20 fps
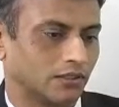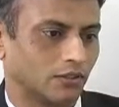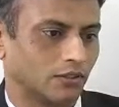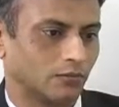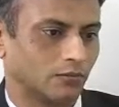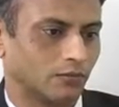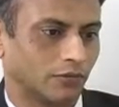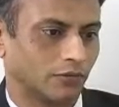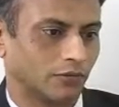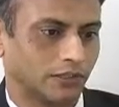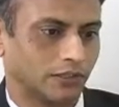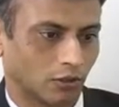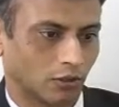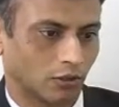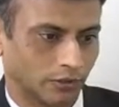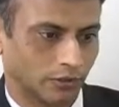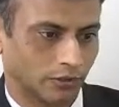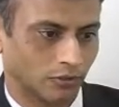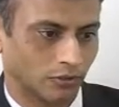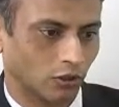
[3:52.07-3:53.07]
Professor
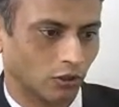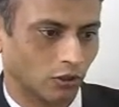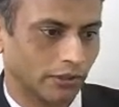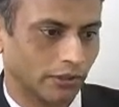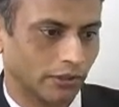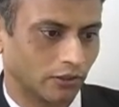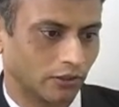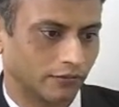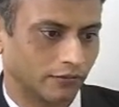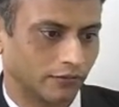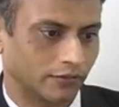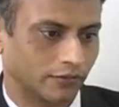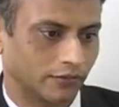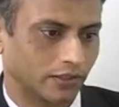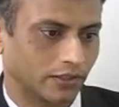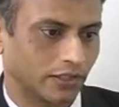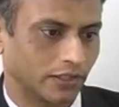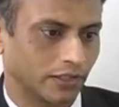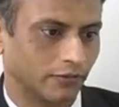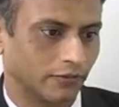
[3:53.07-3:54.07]
Robert Goldman of
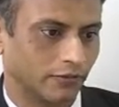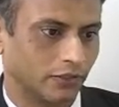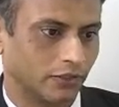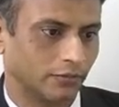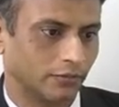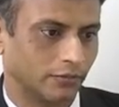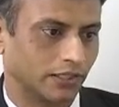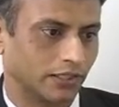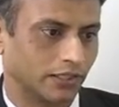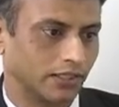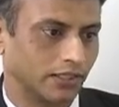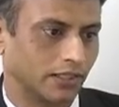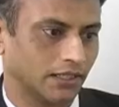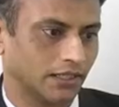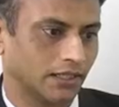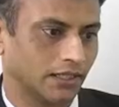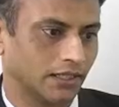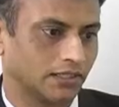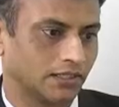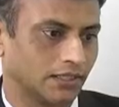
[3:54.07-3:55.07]
California, Berkeley,
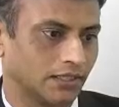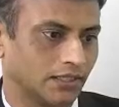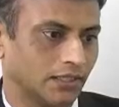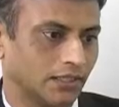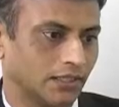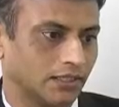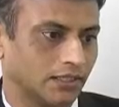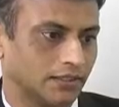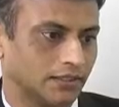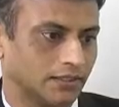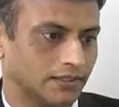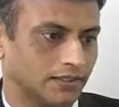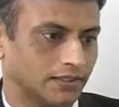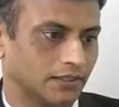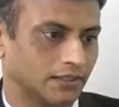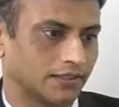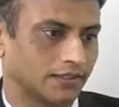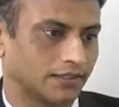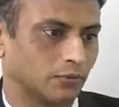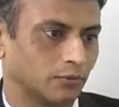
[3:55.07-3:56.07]
and this is the
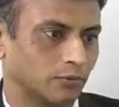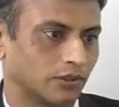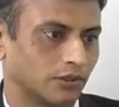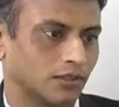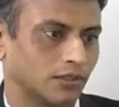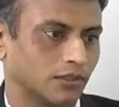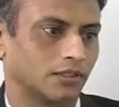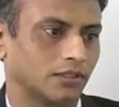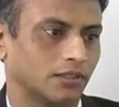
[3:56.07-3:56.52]
textbook.